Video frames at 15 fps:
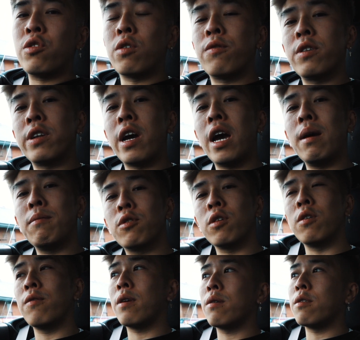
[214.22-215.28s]
short for time,
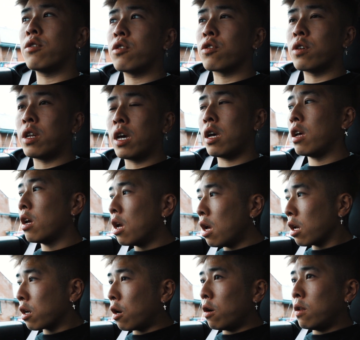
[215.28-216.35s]
so I think we're just gonna
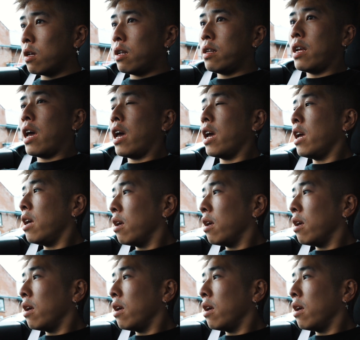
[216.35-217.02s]
call it a day.